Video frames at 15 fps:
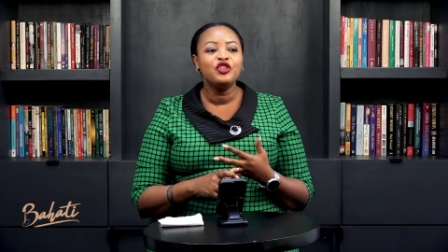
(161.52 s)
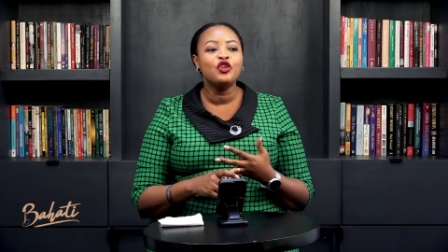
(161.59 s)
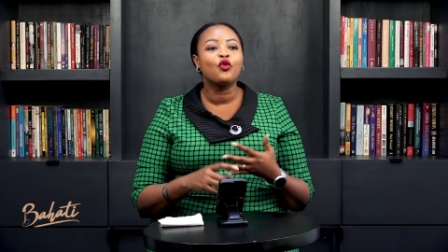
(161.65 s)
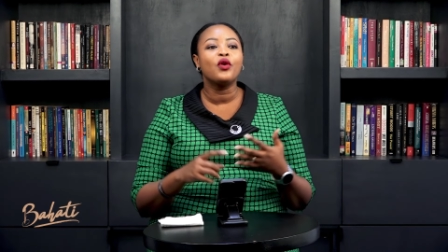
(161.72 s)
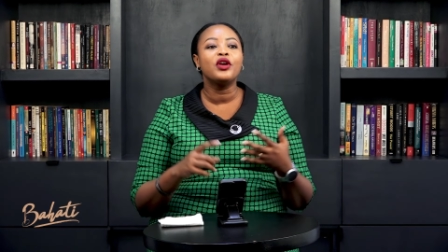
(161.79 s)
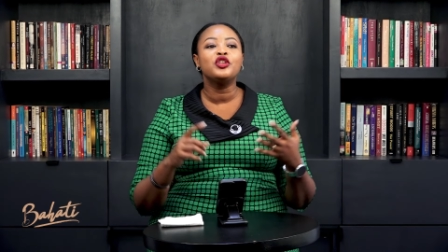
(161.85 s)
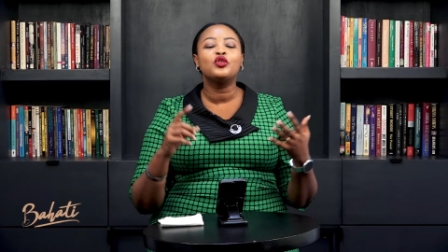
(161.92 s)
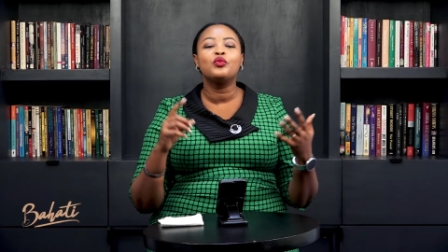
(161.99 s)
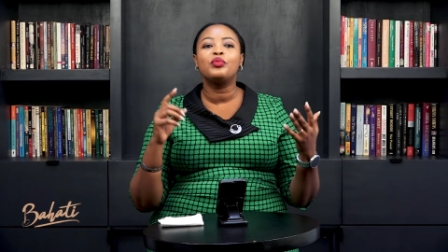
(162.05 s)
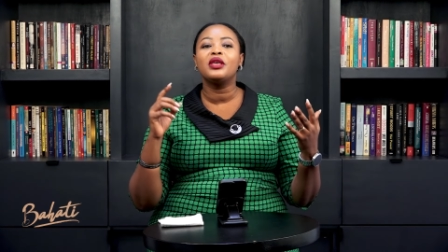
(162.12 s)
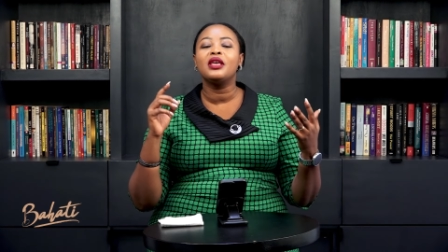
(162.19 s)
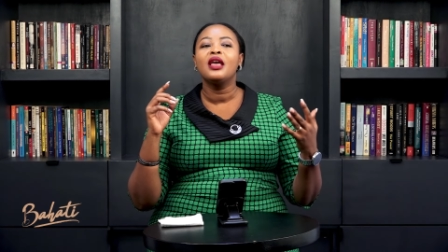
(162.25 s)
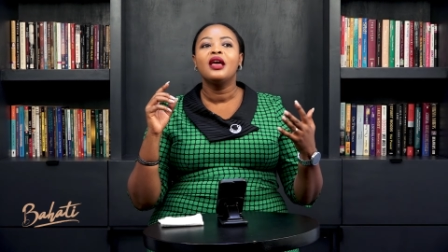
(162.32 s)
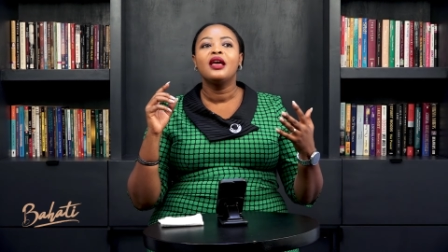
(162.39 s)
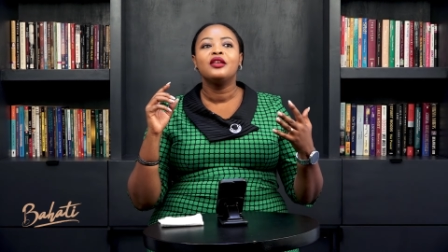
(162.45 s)
you're going to
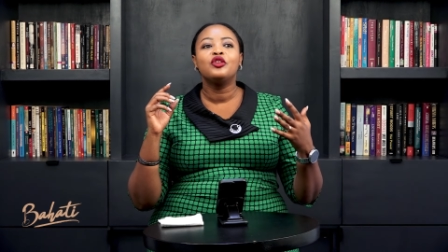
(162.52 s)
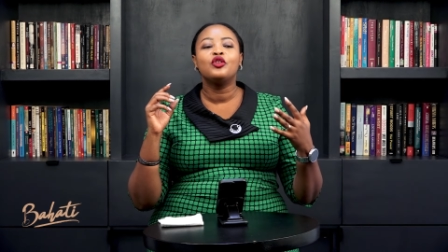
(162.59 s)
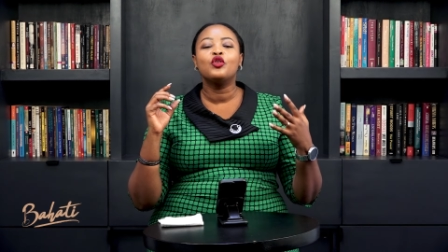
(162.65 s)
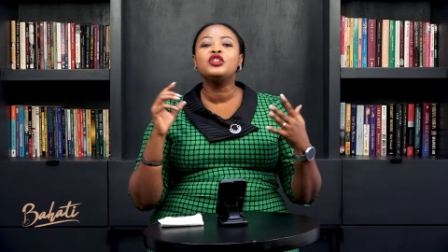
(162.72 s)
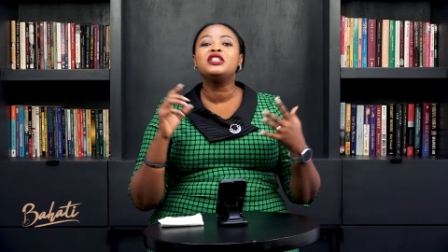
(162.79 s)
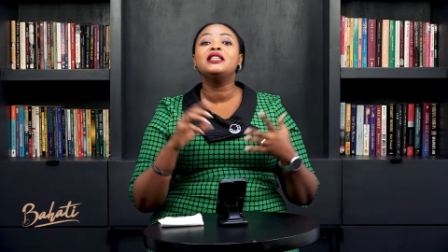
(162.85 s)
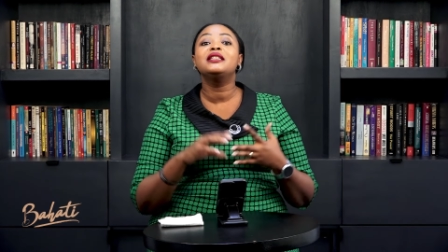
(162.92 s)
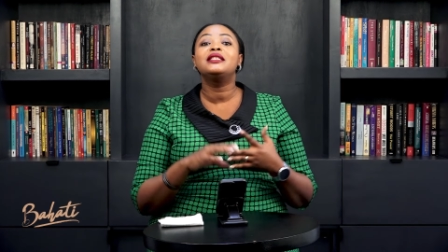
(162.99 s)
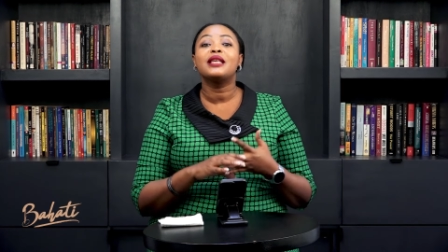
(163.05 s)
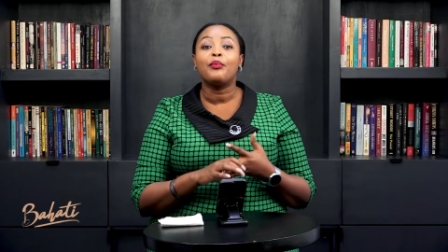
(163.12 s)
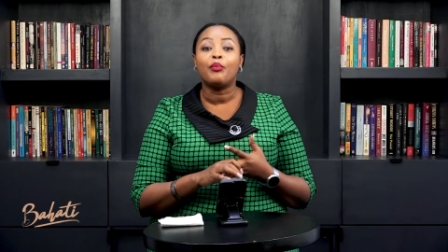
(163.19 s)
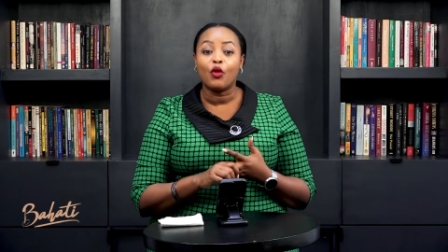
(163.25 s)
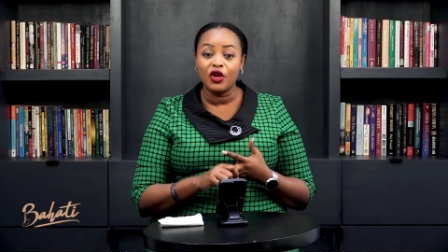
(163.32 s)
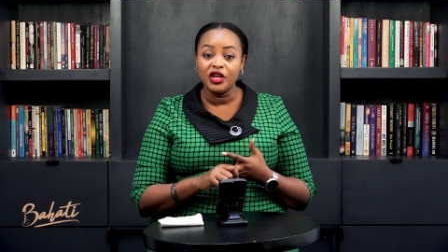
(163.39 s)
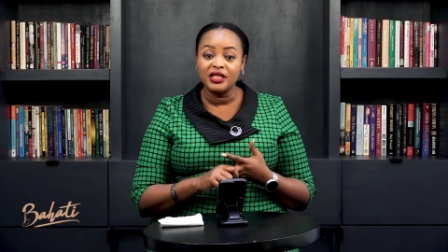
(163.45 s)
be, you know,
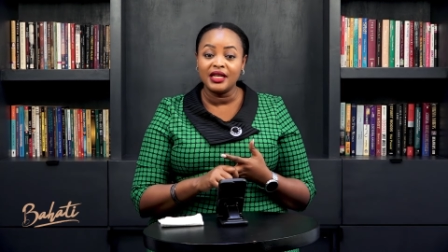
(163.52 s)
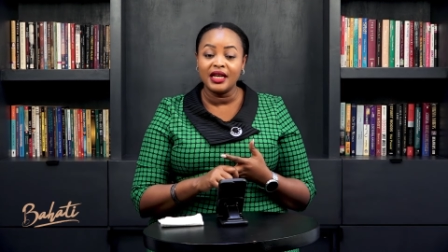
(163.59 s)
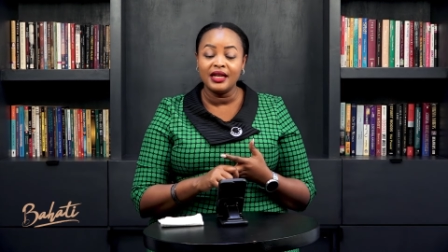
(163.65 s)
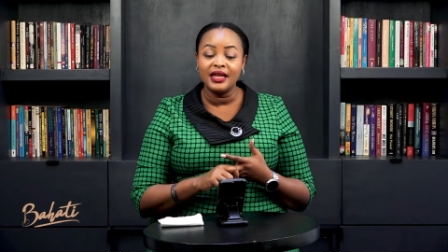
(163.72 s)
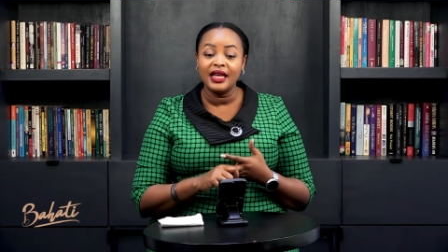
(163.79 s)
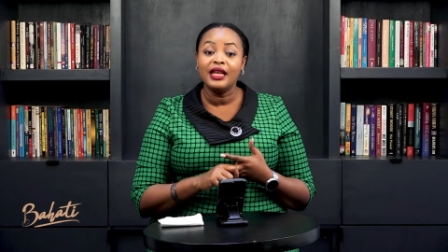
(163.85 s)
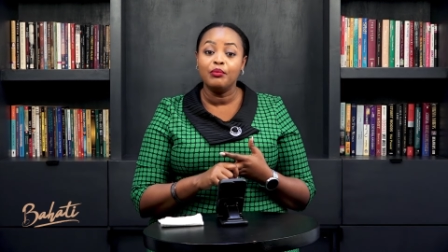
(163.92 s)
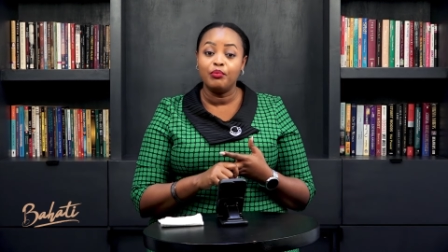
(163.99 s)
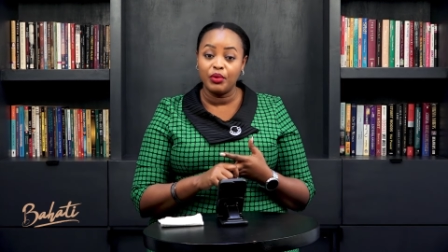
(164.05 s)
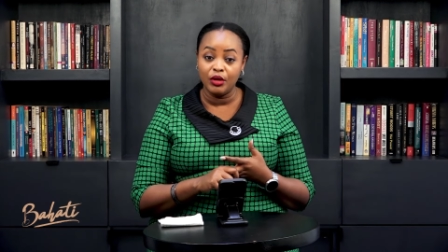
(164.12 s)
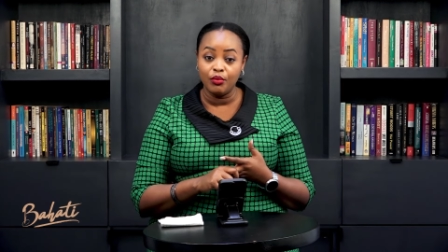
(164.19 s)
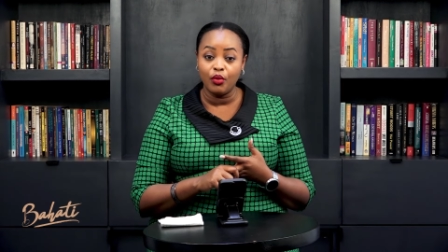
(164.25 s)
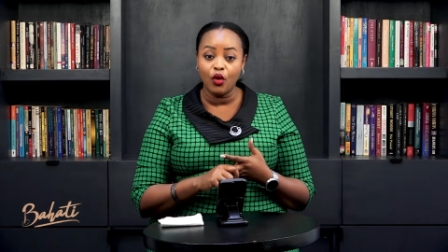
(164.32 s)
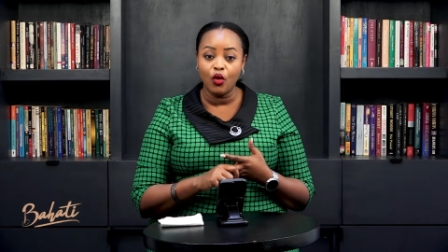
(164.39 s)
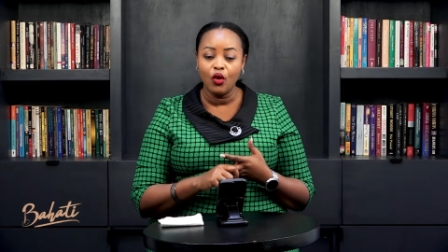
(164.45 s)
disappointed in
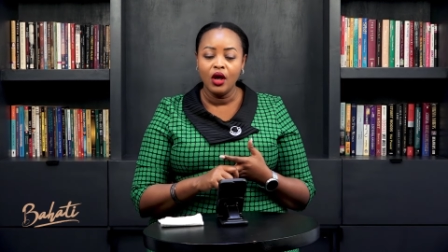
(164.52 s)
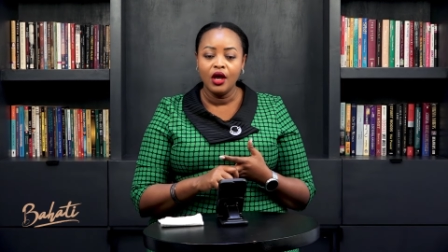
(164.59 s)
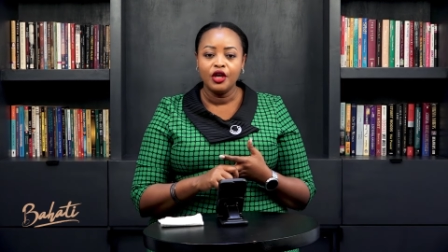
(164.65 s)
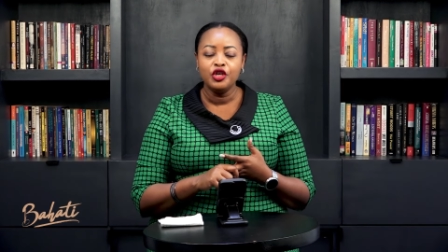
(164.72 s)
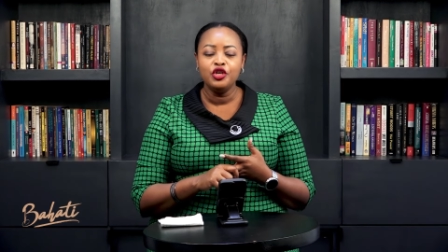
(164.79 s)
people,